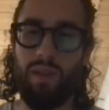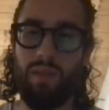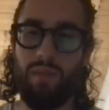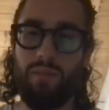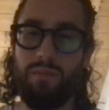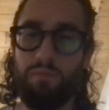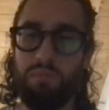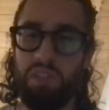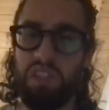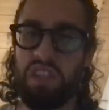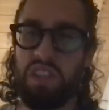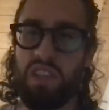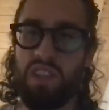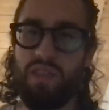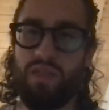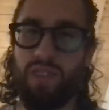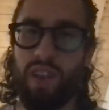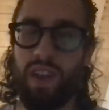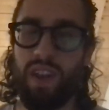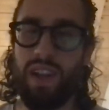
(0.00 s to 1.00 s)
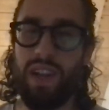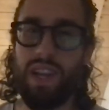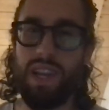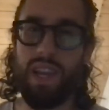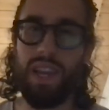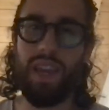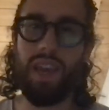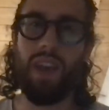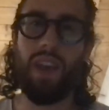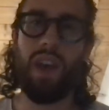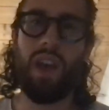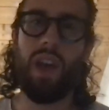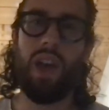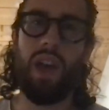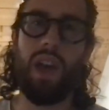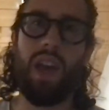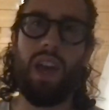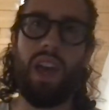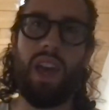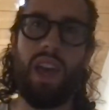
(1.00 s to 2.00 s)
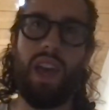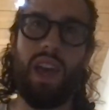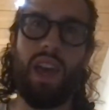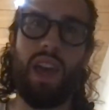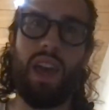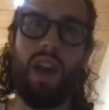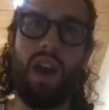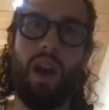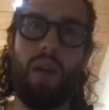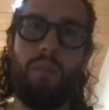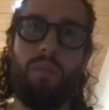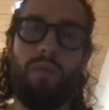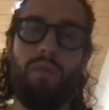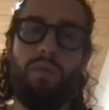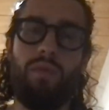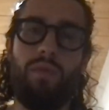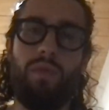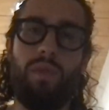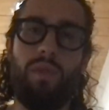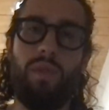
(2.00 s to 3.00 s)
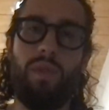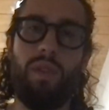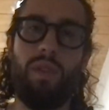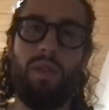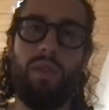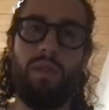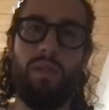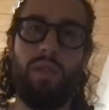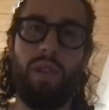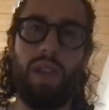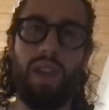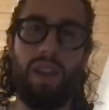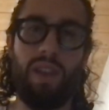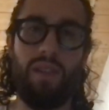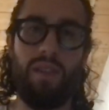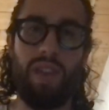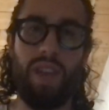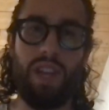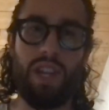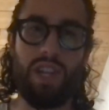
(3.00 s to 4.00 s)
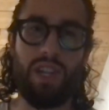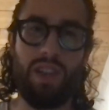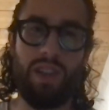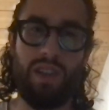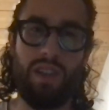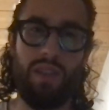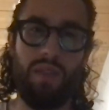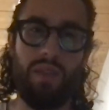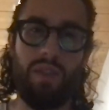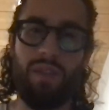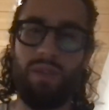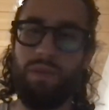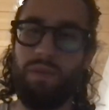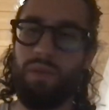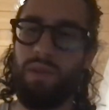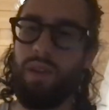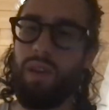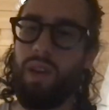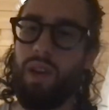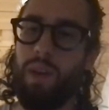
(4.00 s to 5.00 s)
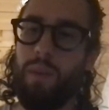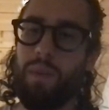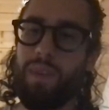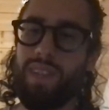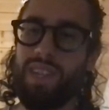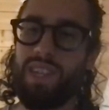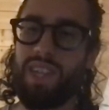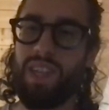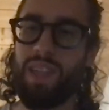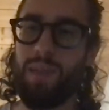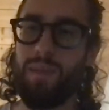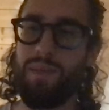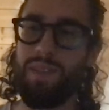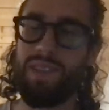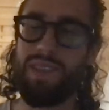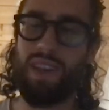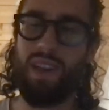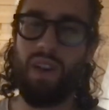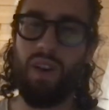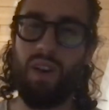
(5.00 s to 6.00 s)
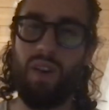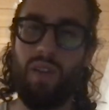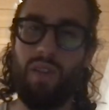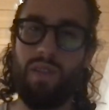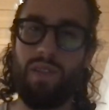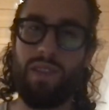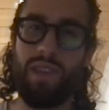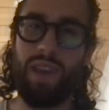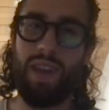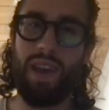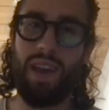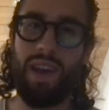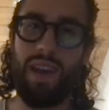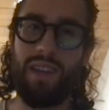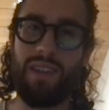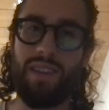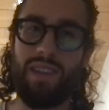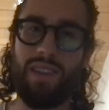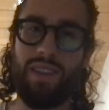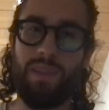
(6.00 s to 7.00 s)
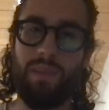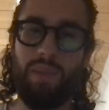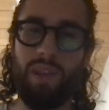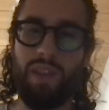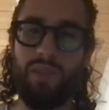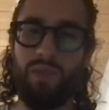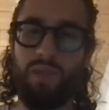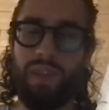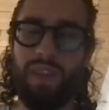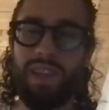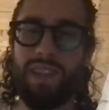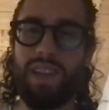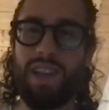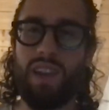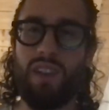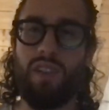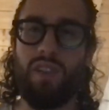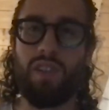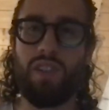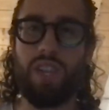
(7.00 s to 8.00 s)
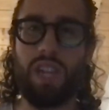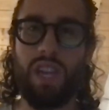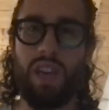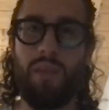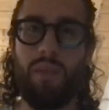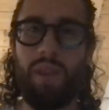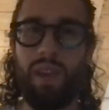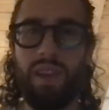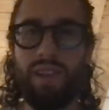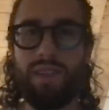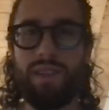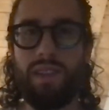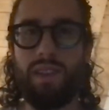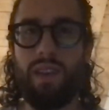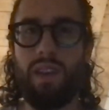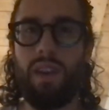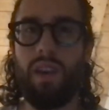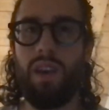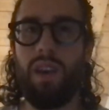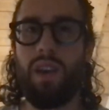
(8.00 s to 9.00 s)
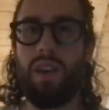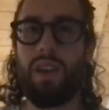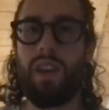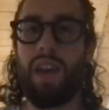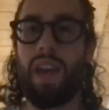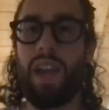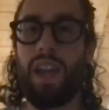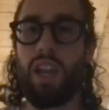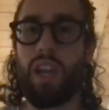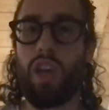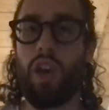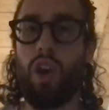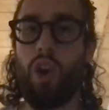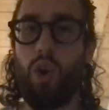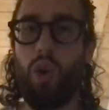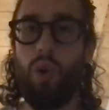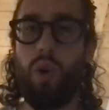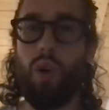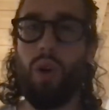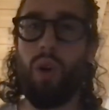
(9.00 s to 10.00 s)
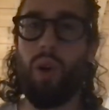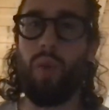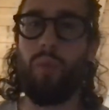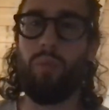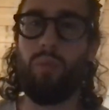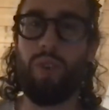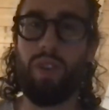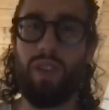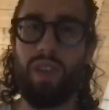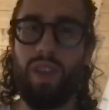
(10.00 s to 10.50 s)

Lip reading: business friendly, a hub for innovation. They want to position themselves as a place where these technology companies can go and bring their